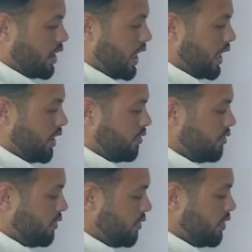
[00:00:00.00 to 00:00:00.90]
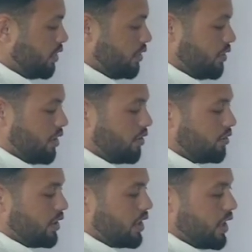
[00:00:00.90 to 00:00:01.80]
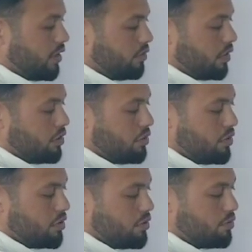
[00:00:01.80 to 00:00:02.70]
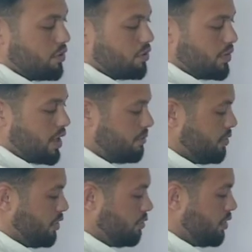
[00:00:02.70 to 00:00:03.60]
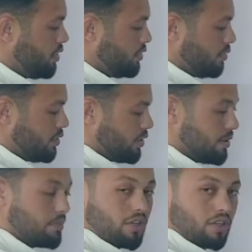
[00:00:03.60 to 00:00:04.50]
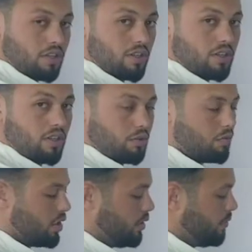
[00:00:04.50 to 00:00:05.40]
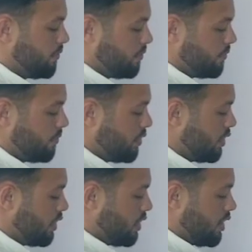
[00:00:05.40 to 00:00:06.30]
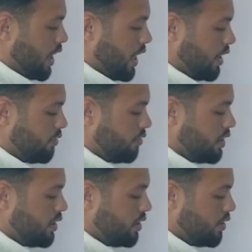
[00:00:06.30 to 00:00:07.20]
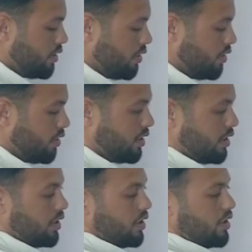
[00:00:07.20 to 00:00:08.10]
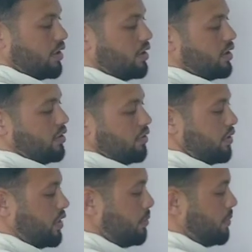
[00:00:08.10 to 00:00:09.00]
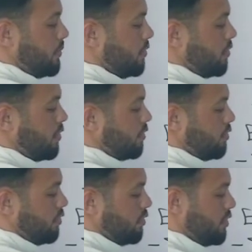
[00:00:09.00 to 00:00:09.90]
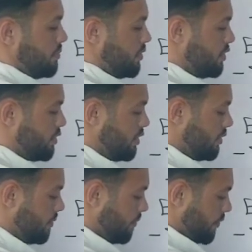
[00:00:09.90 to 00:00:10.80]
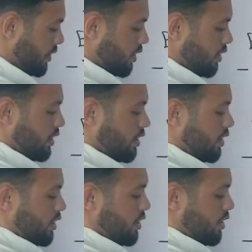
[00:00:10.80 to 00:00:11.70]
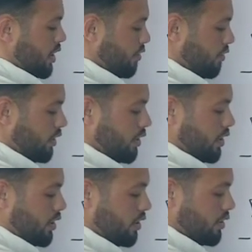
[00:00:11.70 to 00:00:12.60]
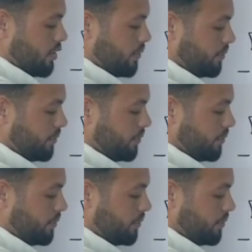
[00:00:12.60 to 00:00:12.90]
Have. After have, what do we use? We use subject. What is our subject? We. Have we, then verb 3, sorry. Have we learned?